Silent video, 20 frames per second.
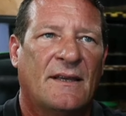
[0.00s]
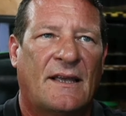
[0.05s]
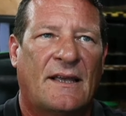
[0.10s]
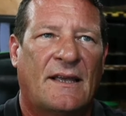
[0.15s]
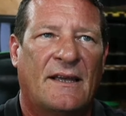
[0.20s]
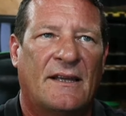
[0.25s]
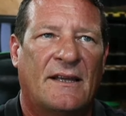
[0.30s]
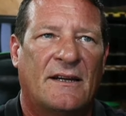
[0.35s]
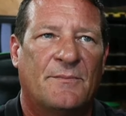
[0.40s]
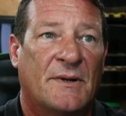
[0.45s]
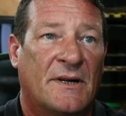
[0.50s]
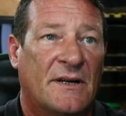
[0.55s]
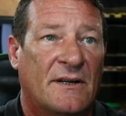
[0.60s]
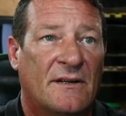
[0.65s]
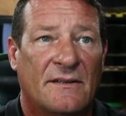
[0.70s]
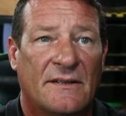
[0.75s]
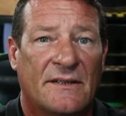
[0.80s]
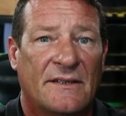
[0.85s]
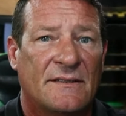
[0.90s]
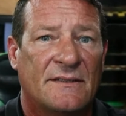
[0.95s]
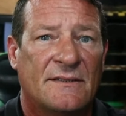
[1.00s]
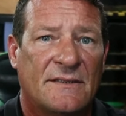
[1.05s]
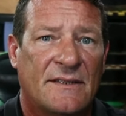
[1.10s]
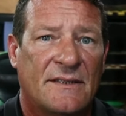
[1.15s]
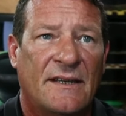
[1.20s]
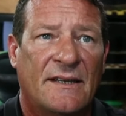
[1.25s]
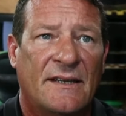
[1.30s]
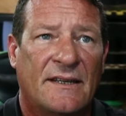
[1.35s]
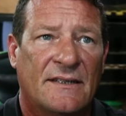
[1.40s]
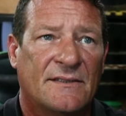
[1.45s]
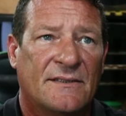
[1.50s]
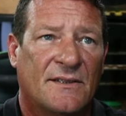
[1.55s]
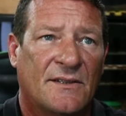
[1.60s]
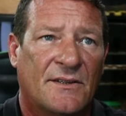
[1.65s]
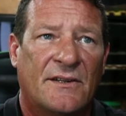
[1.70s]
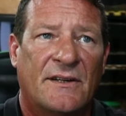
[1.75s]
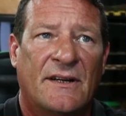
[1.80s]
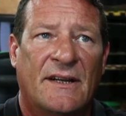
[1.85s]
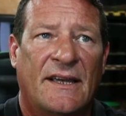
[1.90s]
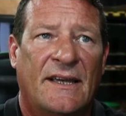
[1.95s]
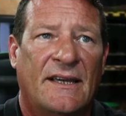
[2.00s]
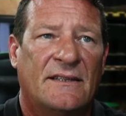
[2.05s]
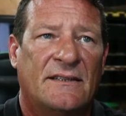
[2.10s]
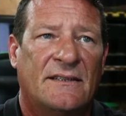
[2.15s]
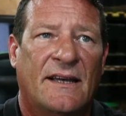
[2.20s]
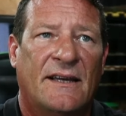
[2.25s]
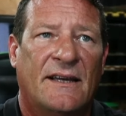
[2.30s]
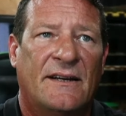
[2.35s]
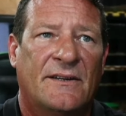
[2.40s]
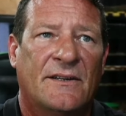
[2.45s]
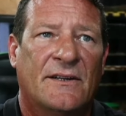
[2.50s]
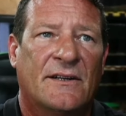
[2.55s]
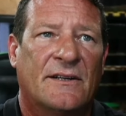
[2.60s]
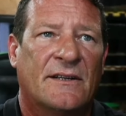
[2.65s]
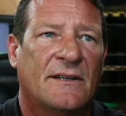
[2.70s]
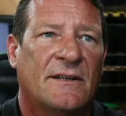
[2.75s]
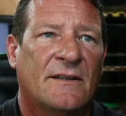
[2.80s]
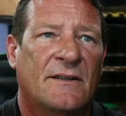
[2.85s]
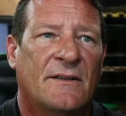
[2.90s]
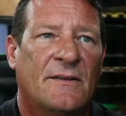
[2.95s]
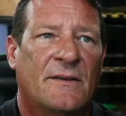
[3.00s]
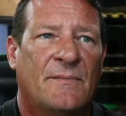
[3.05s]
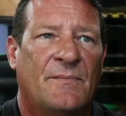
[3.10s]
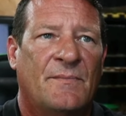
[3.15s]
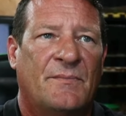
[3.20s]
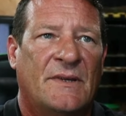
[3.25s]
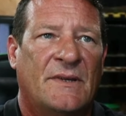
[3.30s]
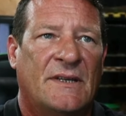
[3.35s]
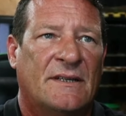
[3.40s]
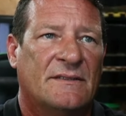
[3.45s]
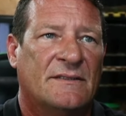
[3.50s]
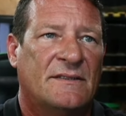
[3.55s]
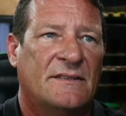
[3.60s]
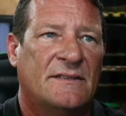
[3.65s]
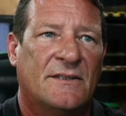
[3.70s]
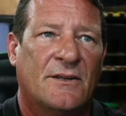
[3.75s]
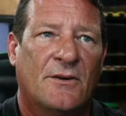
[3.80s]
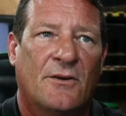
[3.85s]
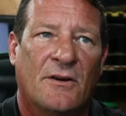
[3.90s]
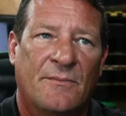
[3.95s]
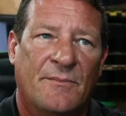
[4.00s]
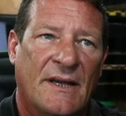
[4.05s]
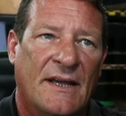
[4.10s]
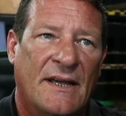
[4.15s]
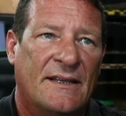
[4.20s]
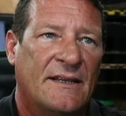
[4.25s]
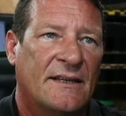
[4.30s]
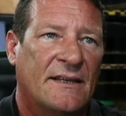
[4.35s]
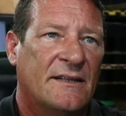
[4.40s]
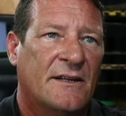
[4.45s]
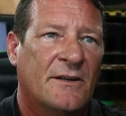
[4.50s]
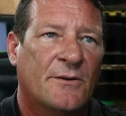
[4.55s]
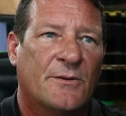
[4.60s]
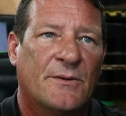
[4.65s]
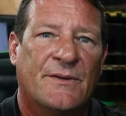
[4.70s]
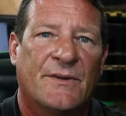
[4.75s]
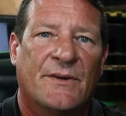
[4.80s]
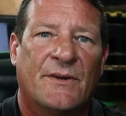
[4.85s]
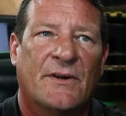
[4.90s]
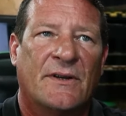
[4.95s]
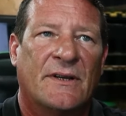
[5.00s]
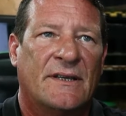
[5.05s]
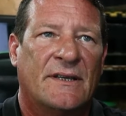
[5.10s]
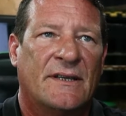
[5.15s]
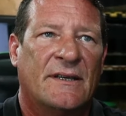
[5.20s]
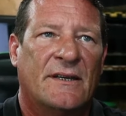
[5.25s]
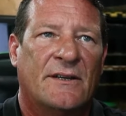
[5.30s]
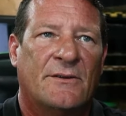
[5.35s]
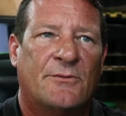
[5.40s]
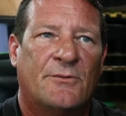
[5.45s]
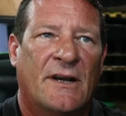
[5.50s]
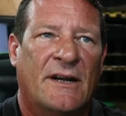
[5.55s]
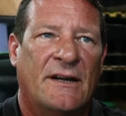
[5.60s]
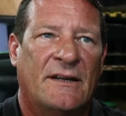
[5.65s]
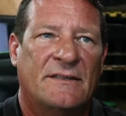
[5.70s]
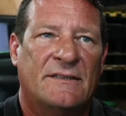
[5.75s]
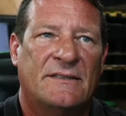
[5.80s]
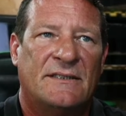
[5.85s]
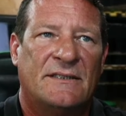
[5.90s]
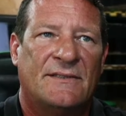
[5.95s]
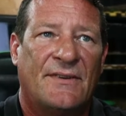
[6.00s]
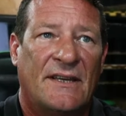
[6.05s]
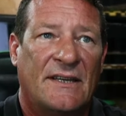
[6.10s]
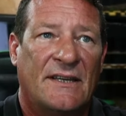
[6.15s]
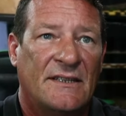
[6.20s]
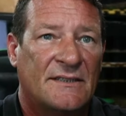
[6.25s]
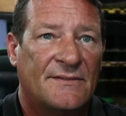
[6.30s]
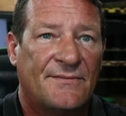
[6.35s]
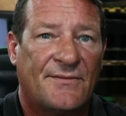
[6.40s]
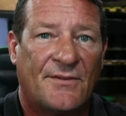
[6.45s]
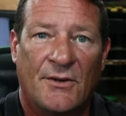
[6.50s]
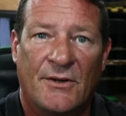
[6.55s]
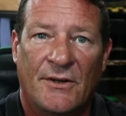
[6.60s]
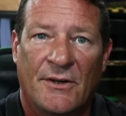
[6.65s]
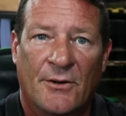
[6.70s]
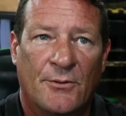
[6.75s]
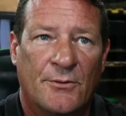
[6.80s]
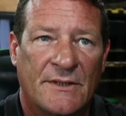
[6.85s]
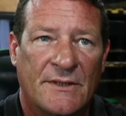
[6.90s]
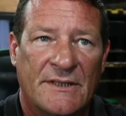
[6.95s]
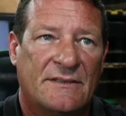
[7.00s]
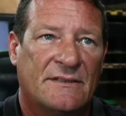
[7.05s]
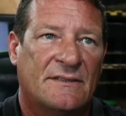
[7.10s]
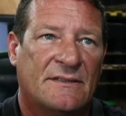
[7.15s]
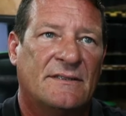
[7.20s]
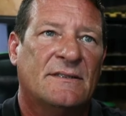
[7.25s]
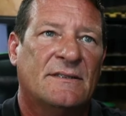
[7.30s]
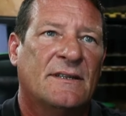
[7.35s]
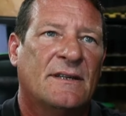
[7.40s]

And apparently the snake has learned to hate that hook, because he's going back in there with the hook again, right in his face for no reason.